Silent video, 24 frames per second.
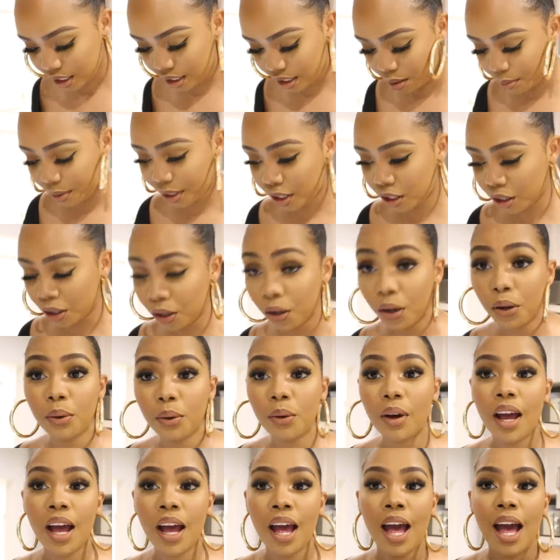Okay, let me
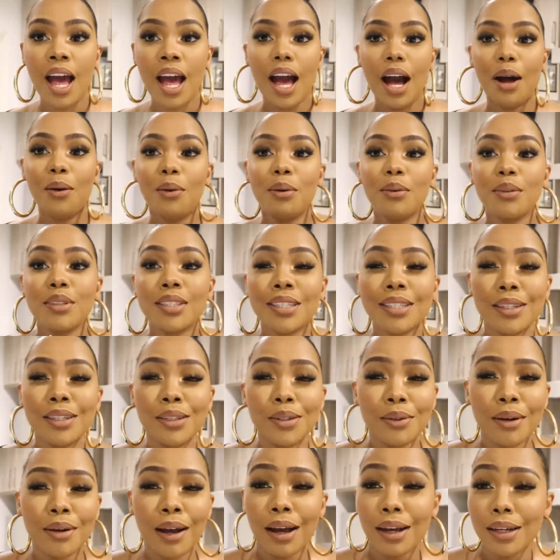go. I will see
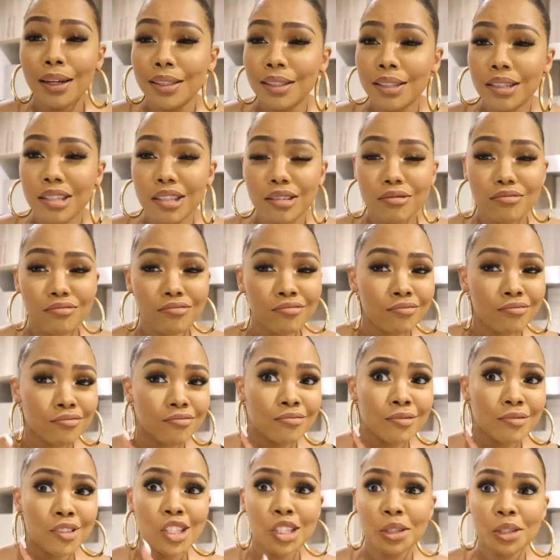you guys
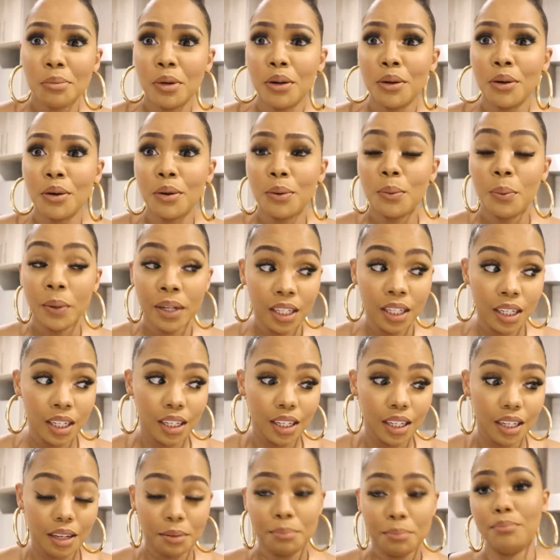tomorrow
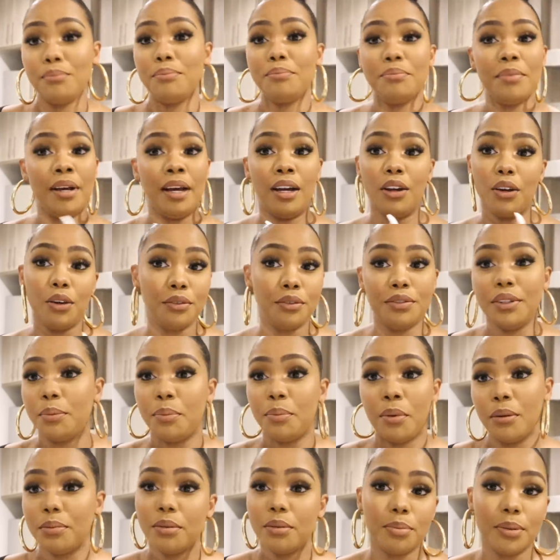when I'm hungover,
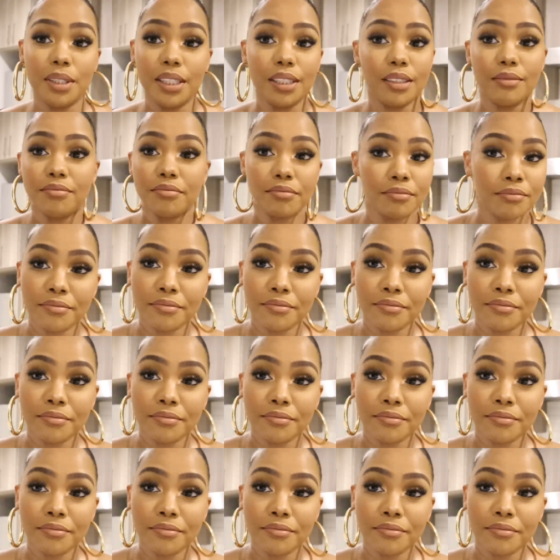probably.